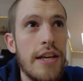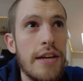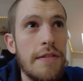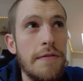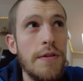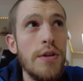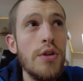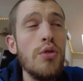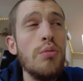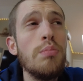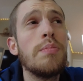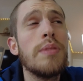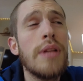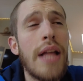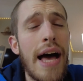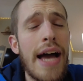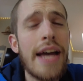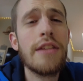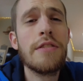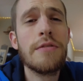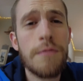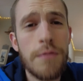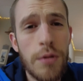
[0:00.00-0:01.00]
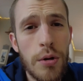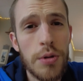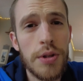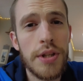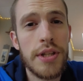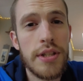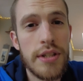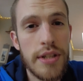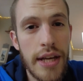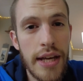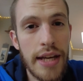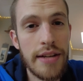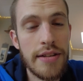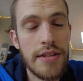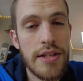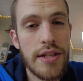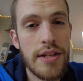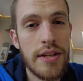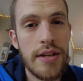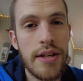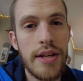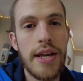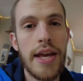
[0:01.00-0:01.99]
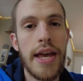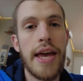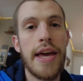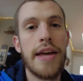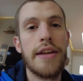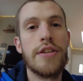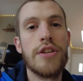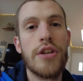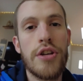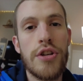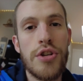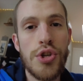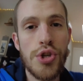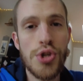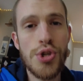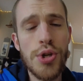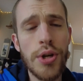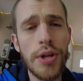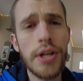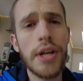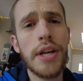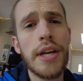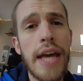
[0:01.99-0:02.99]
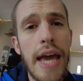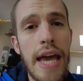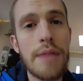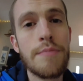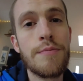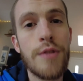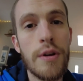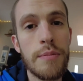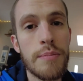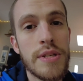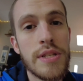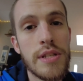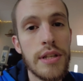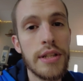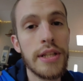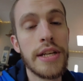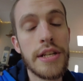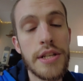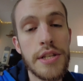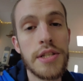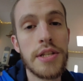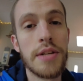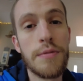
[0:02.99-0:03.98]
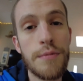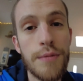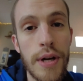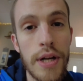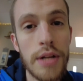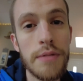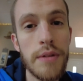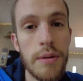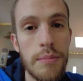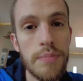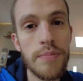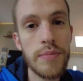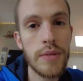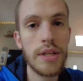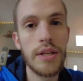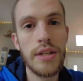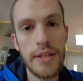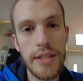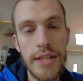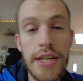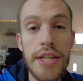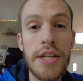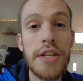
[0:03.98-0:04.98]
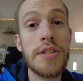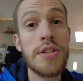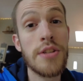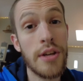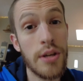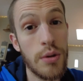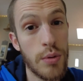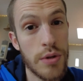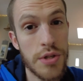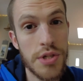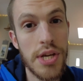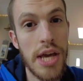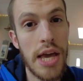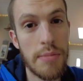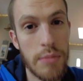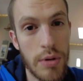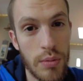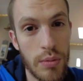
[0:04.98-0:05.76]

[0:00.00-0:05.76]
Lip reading: If you blindfolded Nate and shook a game from his list in front of him, he could tell you which game